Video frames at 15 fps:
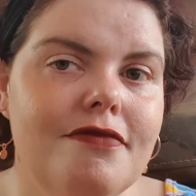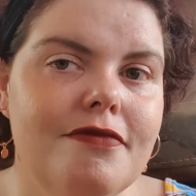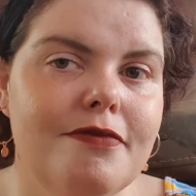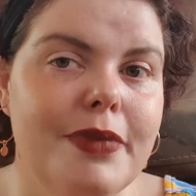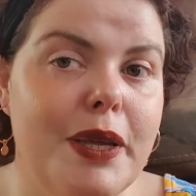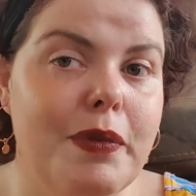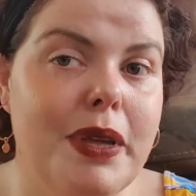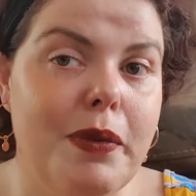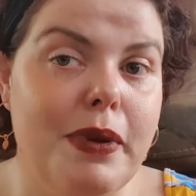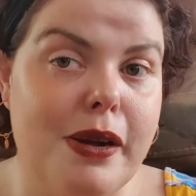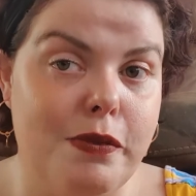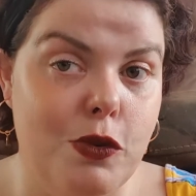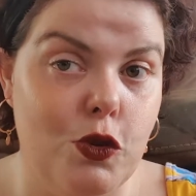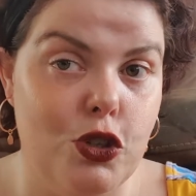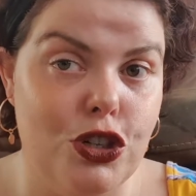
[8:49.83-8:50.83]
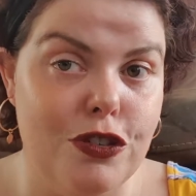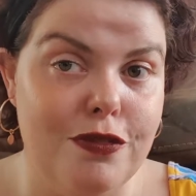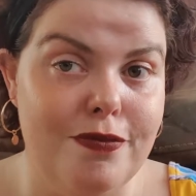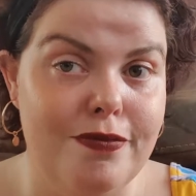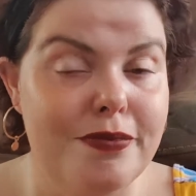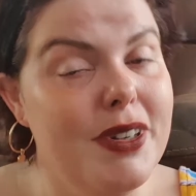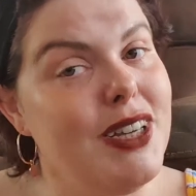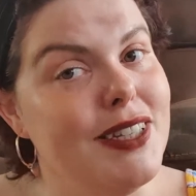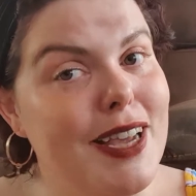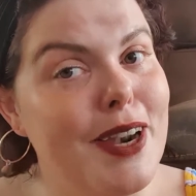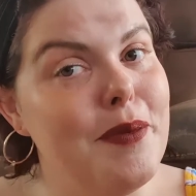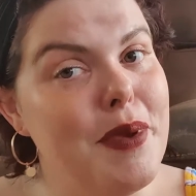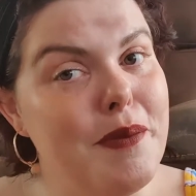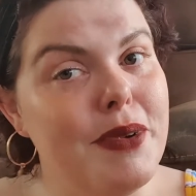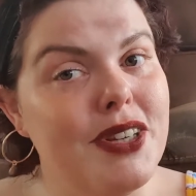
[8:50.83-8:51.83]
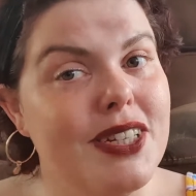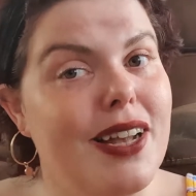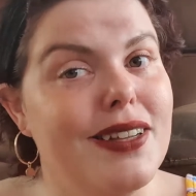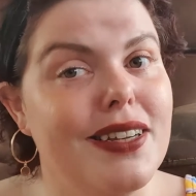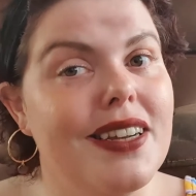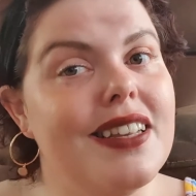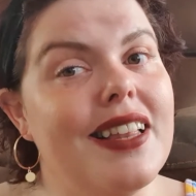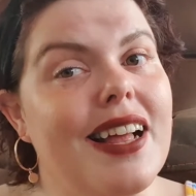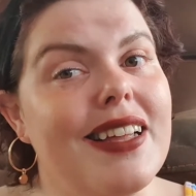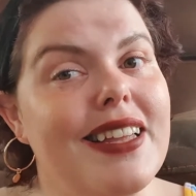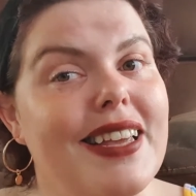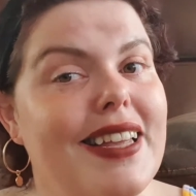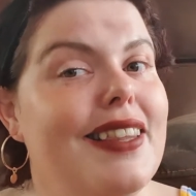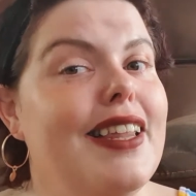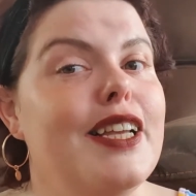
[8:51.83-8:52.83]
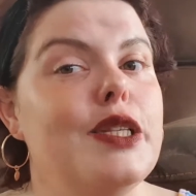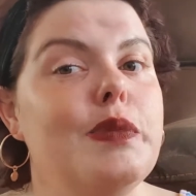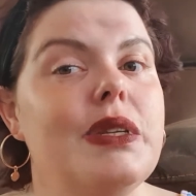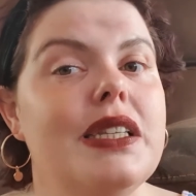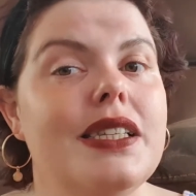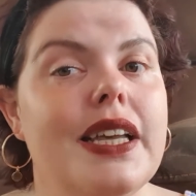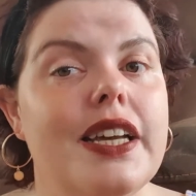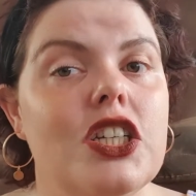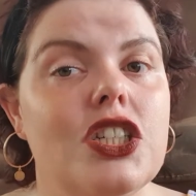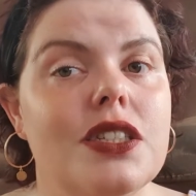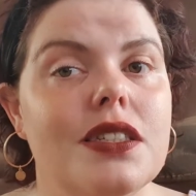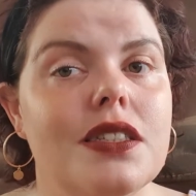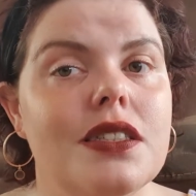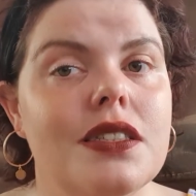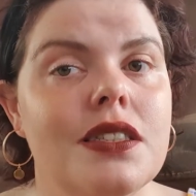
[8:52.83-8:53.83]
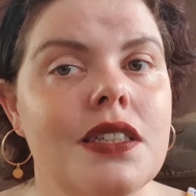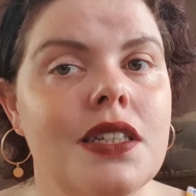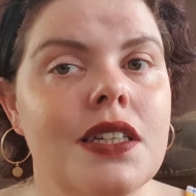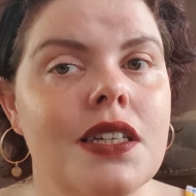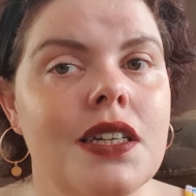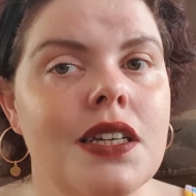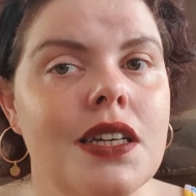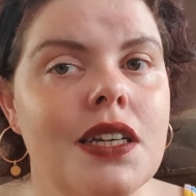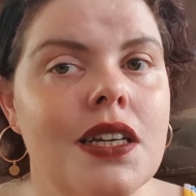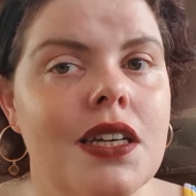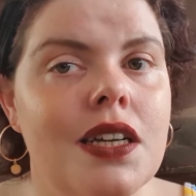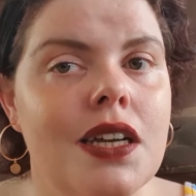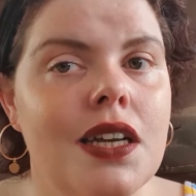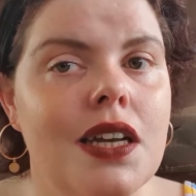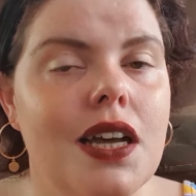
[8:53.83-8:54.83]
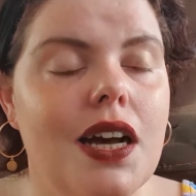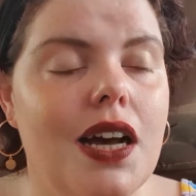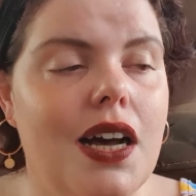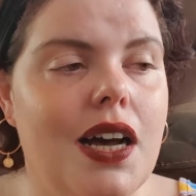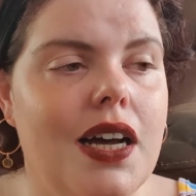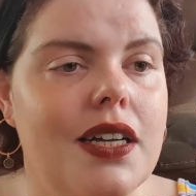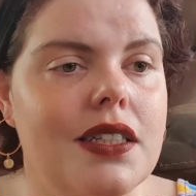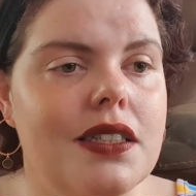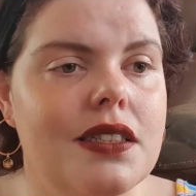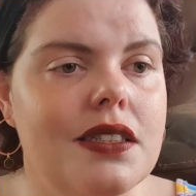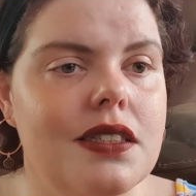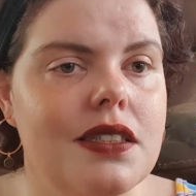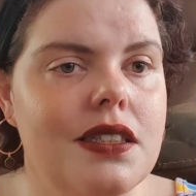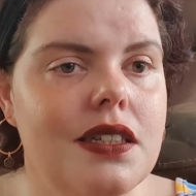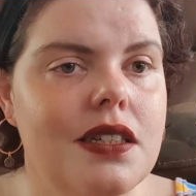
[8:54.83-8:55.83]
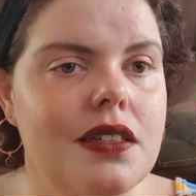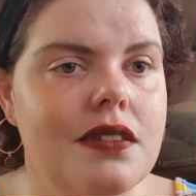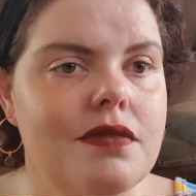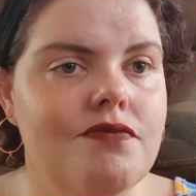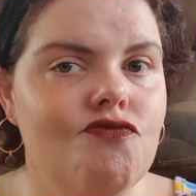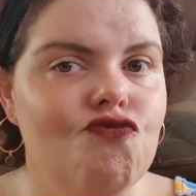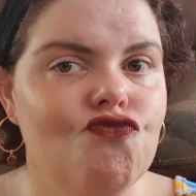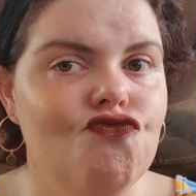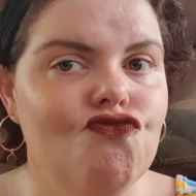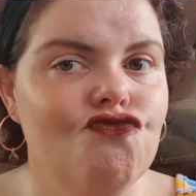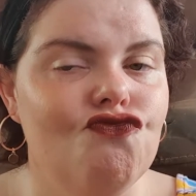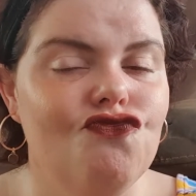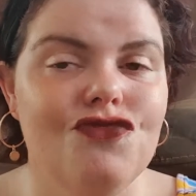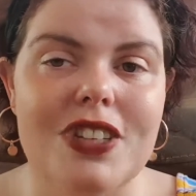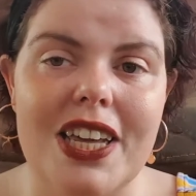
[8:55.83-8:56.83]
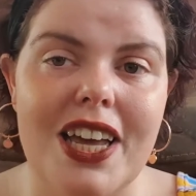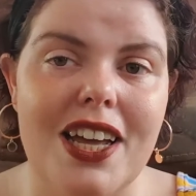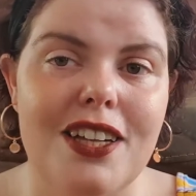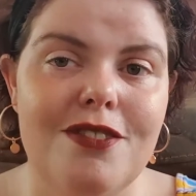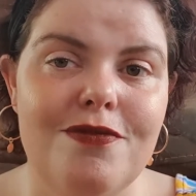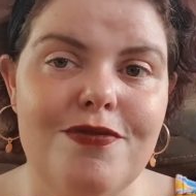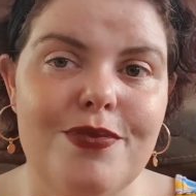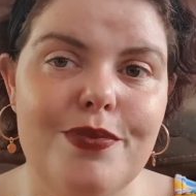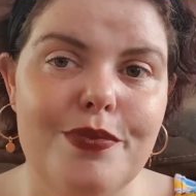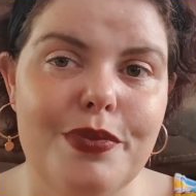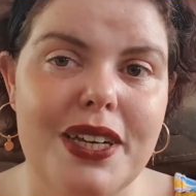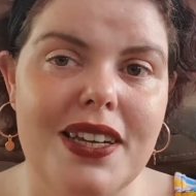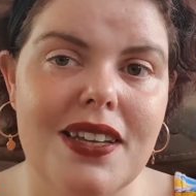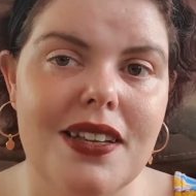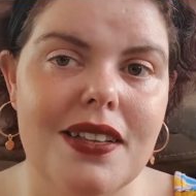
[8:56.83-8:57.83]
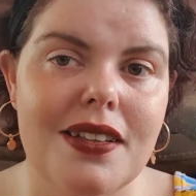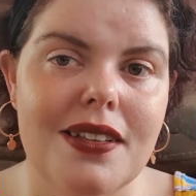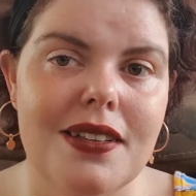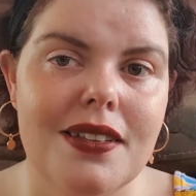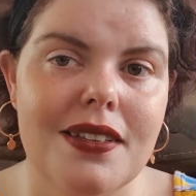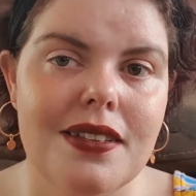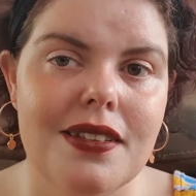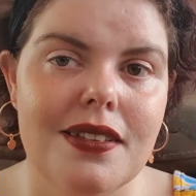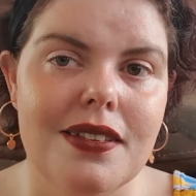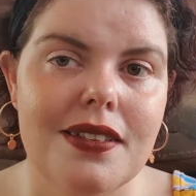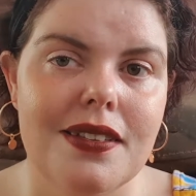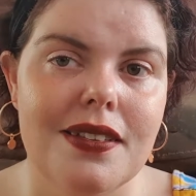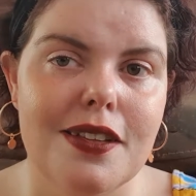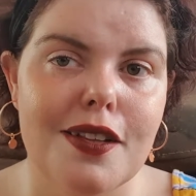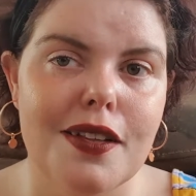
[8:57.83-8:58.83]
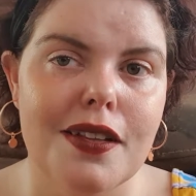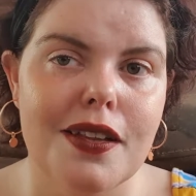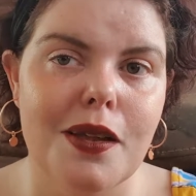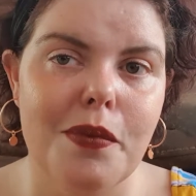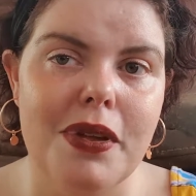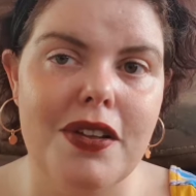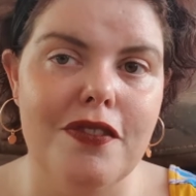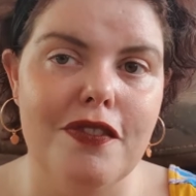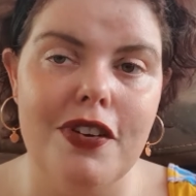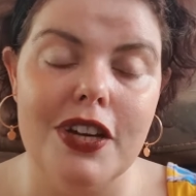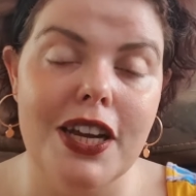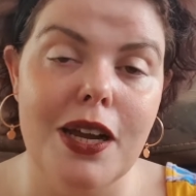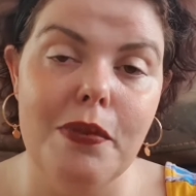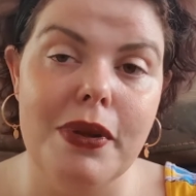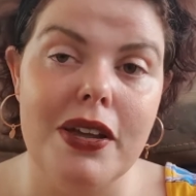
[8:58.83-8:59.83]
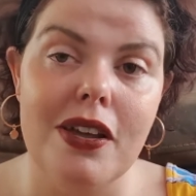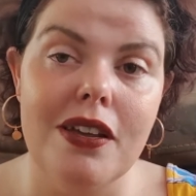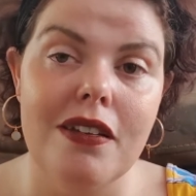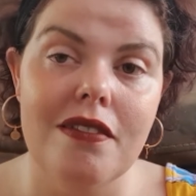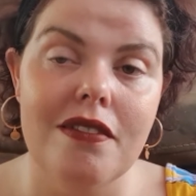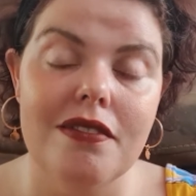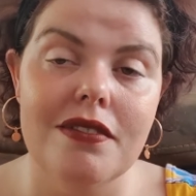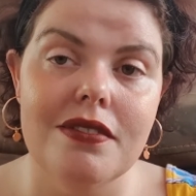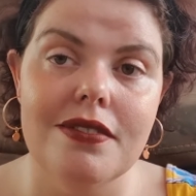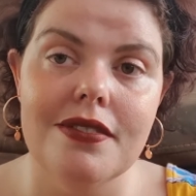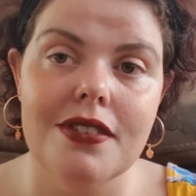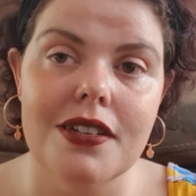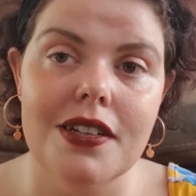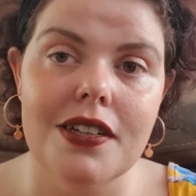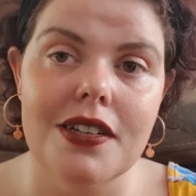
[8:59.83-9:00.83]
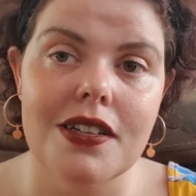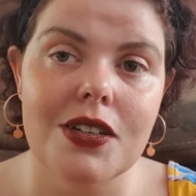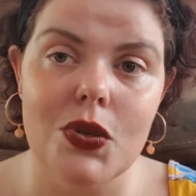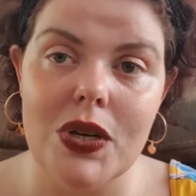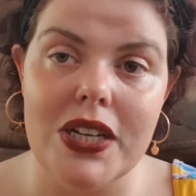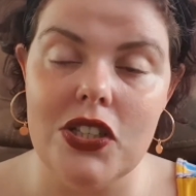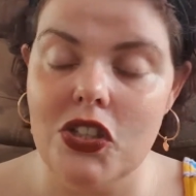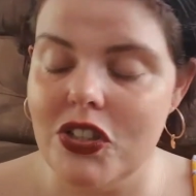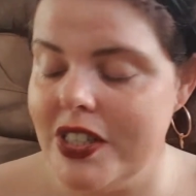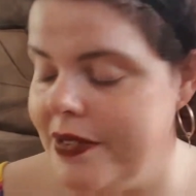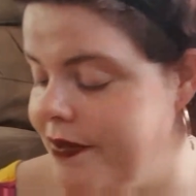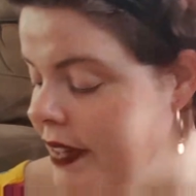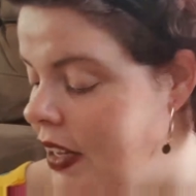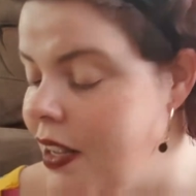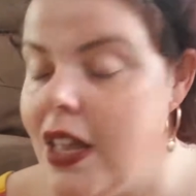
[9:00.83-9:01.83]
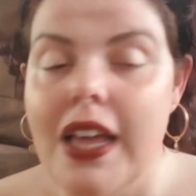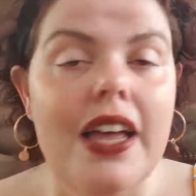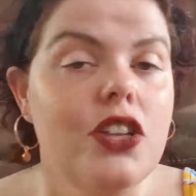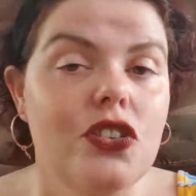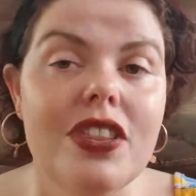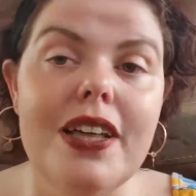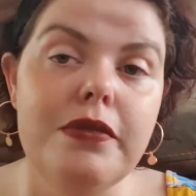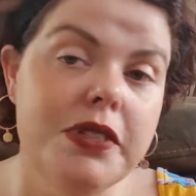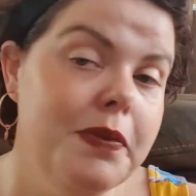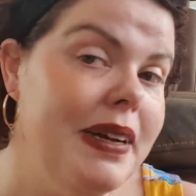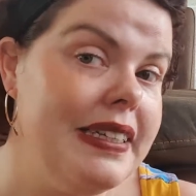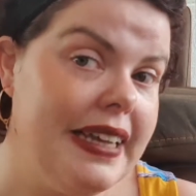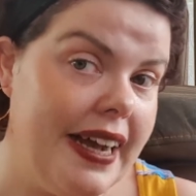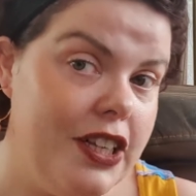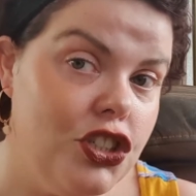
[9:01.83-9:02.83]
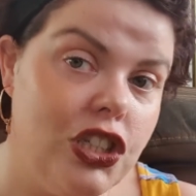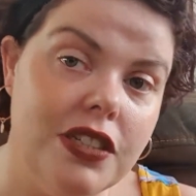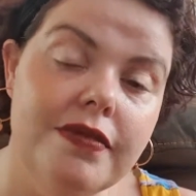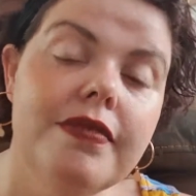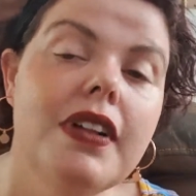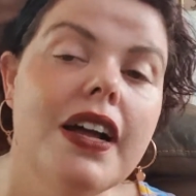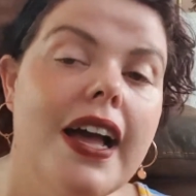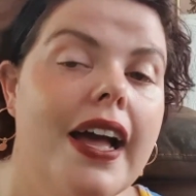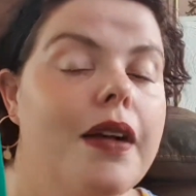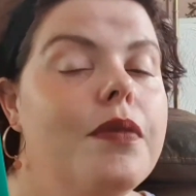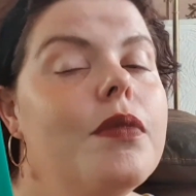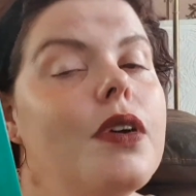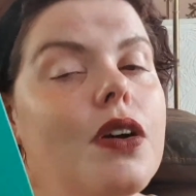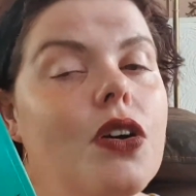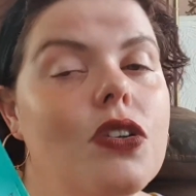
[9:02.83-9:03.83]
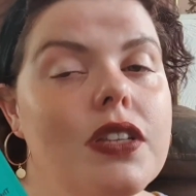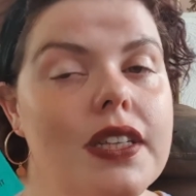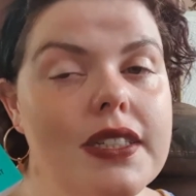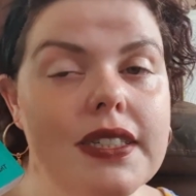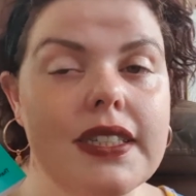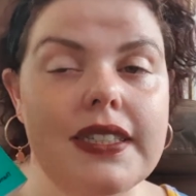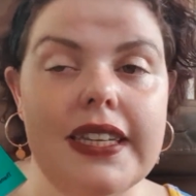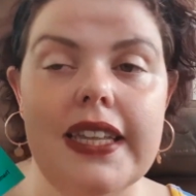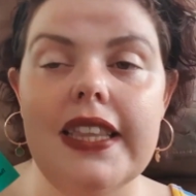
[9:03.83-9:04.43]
make me a bit emotional, because I remember standing in that gay and lesbian section and yeah, being a bit funny about going into it. So that was my tangent. All that's to say,